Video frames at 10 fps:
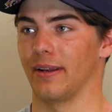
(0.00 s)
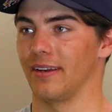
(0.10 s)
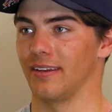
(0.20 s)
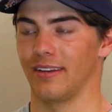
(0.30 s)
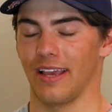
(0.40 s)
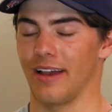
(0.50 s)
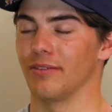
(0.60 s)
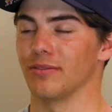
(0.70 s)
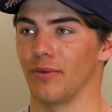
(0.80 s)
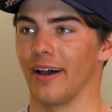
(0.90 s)
and it
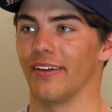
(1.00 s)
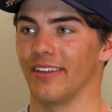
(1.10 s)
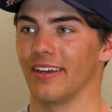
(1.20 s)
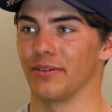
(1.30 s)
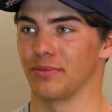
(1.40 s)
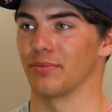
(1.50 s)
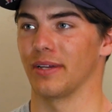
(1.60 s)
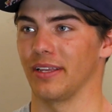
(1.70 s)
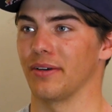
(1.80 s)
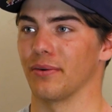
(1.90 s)
was wild. It was
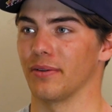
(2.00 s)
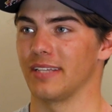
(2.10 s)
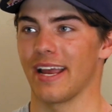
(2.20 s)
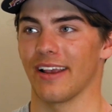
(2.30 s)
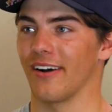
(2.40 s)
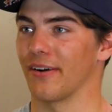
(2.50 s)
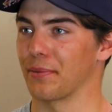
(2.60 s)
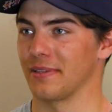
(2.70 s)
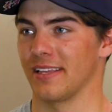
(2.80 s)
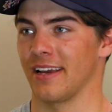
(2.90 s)
really cool. Danny Hart
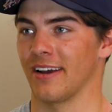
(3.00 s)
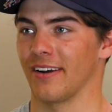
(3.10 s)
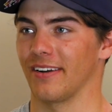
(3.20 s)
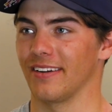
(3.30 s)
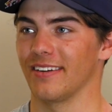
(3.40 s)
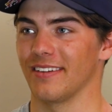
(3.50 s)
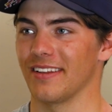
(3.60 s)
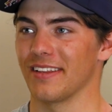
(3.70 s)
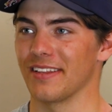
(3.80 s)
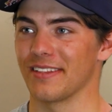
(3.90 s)
was there. And
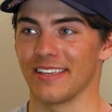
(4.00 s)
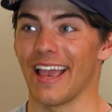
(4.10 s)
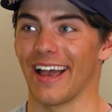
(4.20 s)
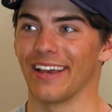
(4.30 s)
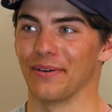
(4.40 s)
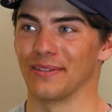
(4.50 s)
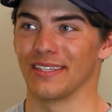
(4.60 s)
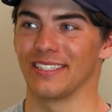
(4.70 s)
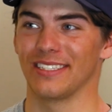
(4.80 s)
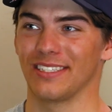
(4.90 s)
yeah, it was
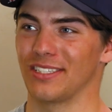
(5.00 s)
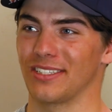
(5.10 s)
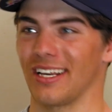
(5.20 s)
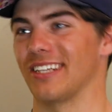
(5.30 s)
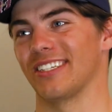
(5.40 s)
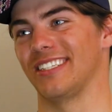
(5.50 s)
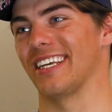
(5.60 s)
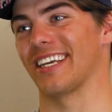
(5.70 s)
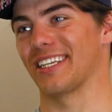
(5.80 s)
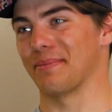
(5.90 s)
such a
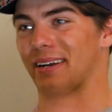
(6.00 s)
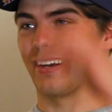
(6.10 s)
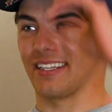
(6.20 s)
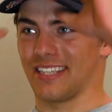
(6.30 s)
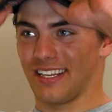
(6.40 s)
sick experience.